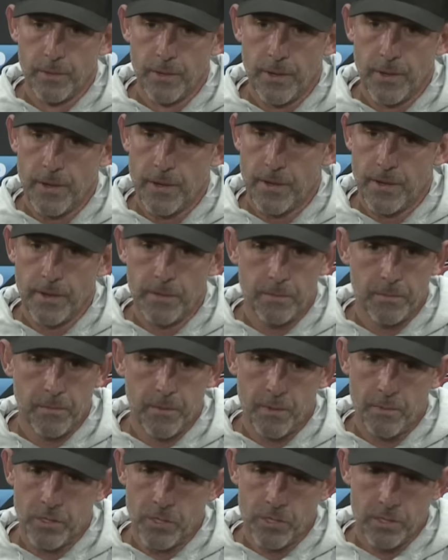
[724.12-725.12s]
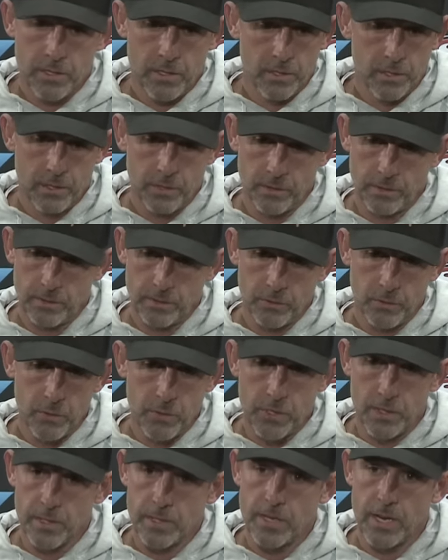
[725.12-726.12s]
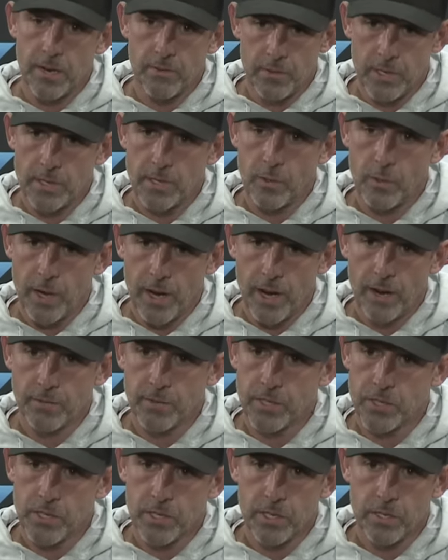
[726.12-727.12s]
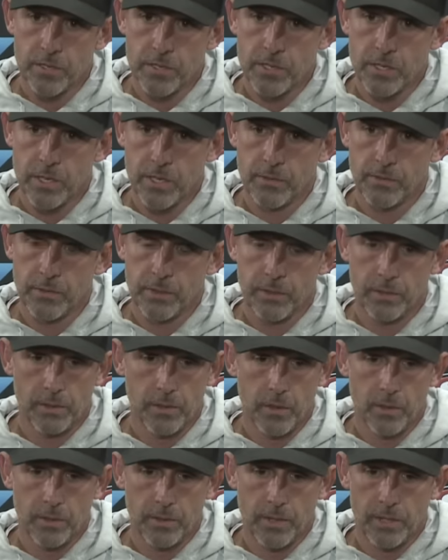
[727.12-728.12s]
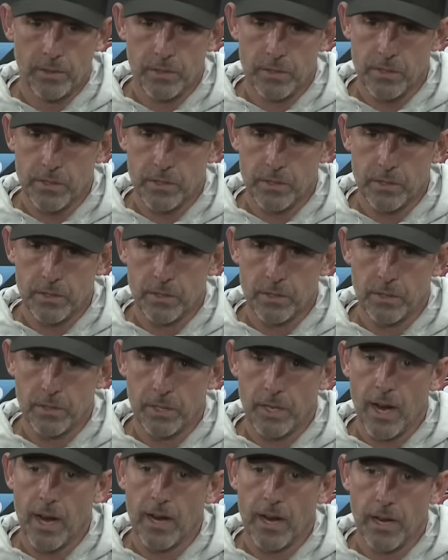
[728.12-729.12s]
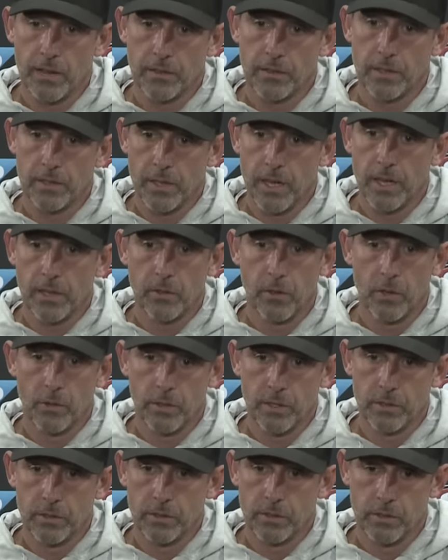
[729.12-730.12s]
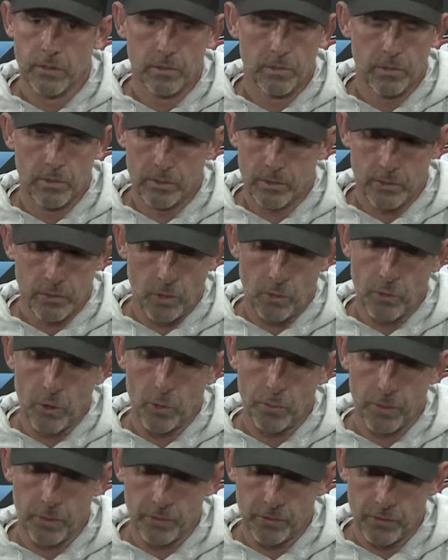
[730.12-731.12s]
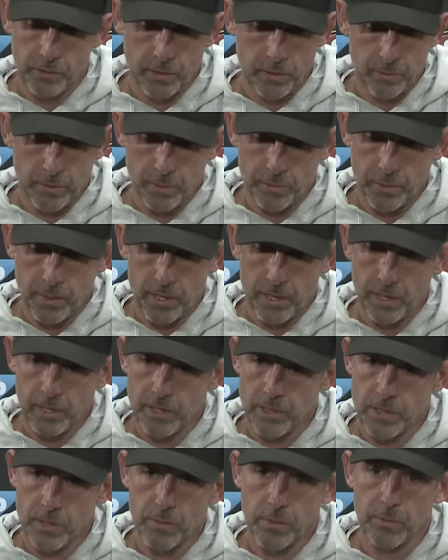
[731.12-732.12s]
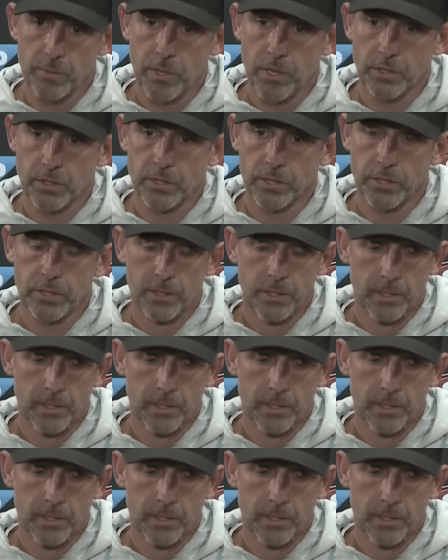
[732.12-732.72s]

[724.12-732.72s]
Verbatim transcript: Um, I mean, just the losing the safeties that we have this year and stuff, and knowing that there's a, a guy out there like Logan who uh, don't know personally, but playing against him a bunch,